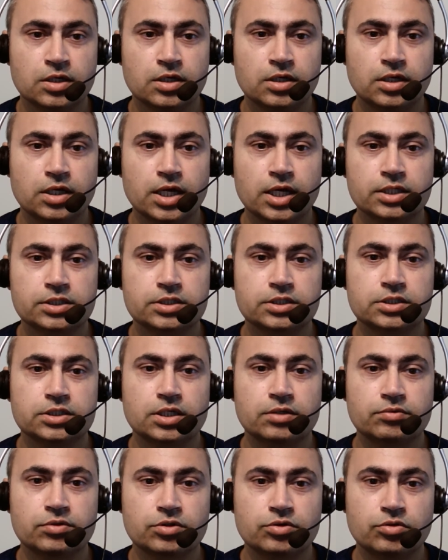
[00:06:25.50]
Taxes
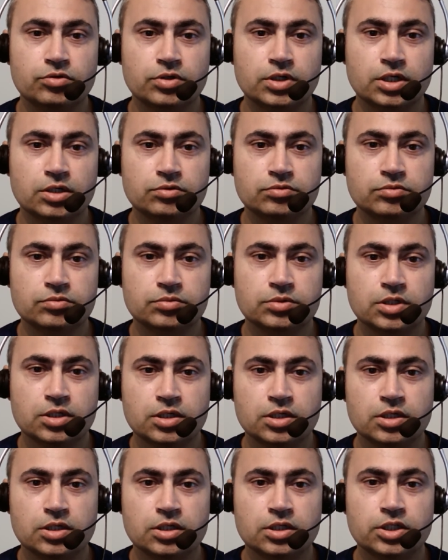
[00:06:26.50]
never go down,
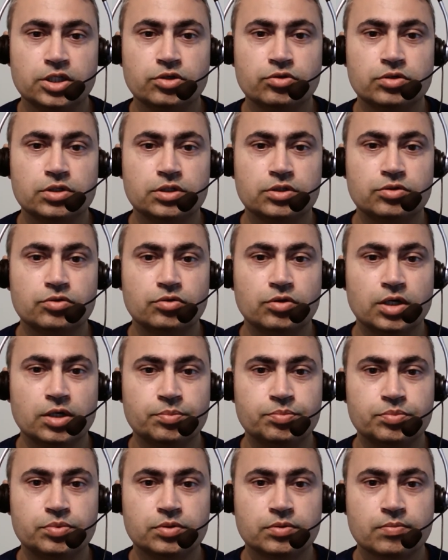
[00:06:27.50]
they only go
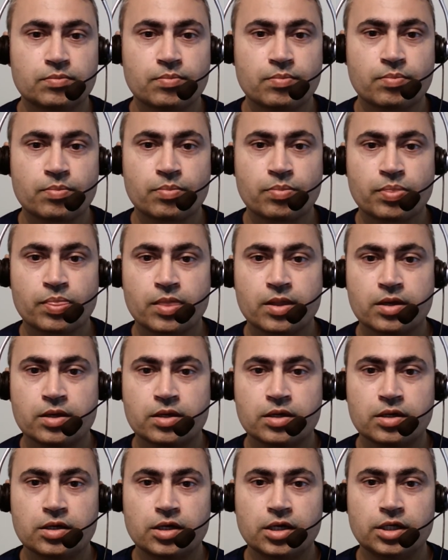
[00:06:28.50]
up,
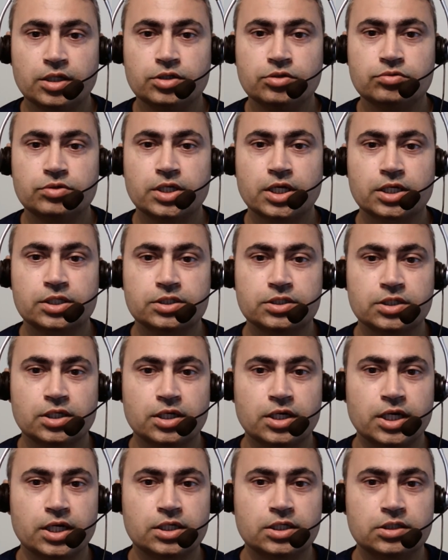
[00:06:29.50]
and new taxes are
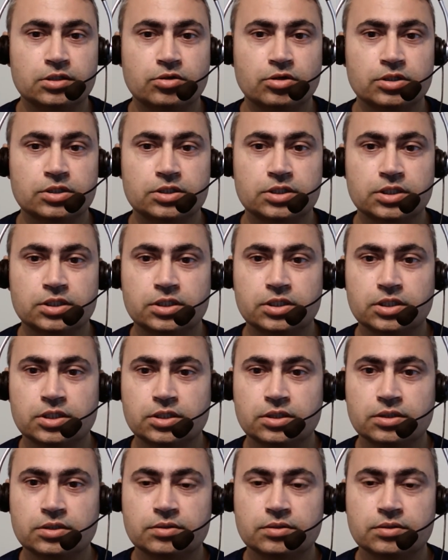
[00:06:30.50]
added constantly.